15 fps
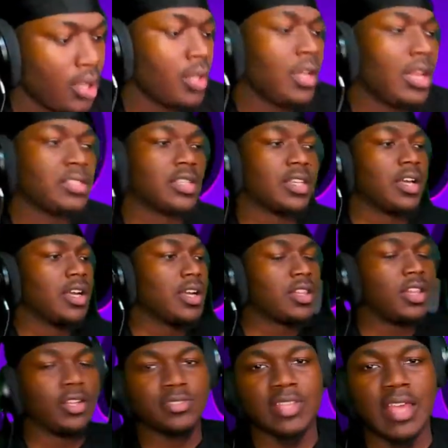That's a good
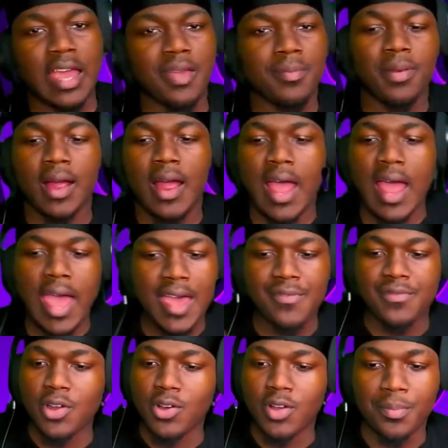close game, bro. I
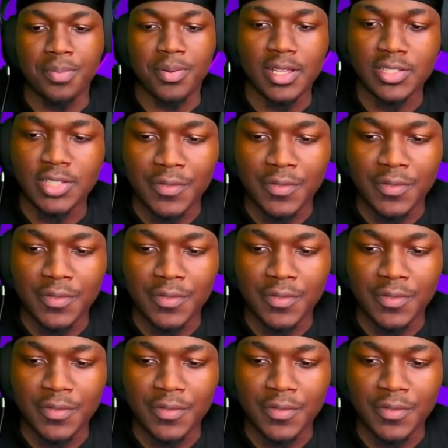have no complaints over